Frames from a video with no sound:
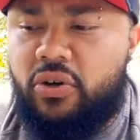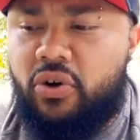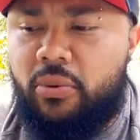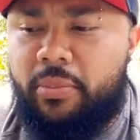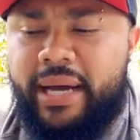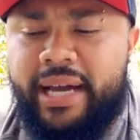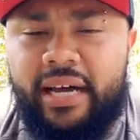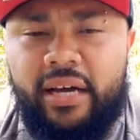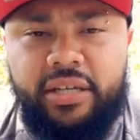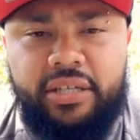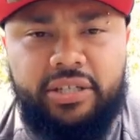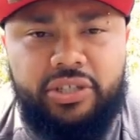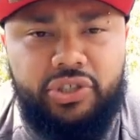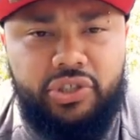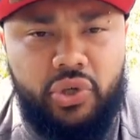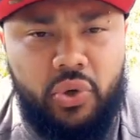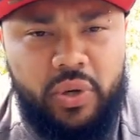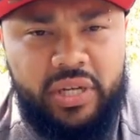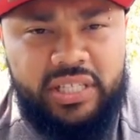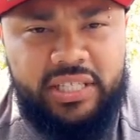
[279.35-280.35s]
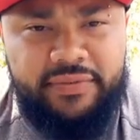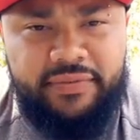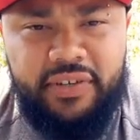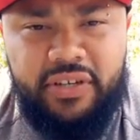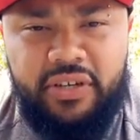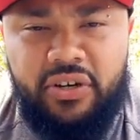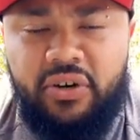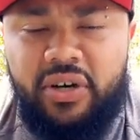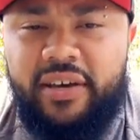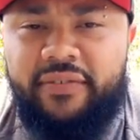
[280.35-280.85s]
Go by how your joints
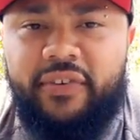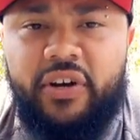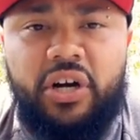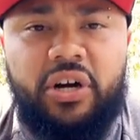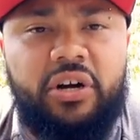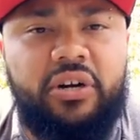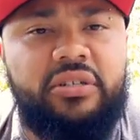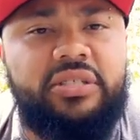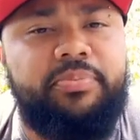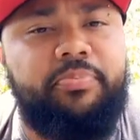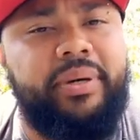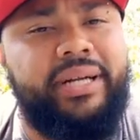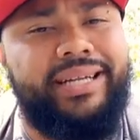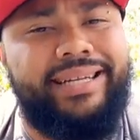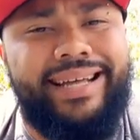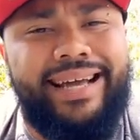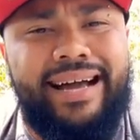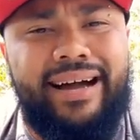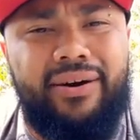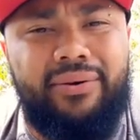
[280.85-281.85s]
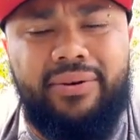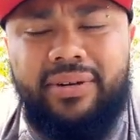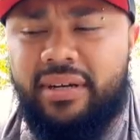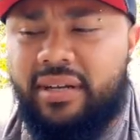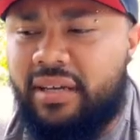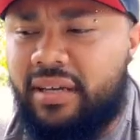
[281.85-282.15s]
feel. If it hurts, put it down.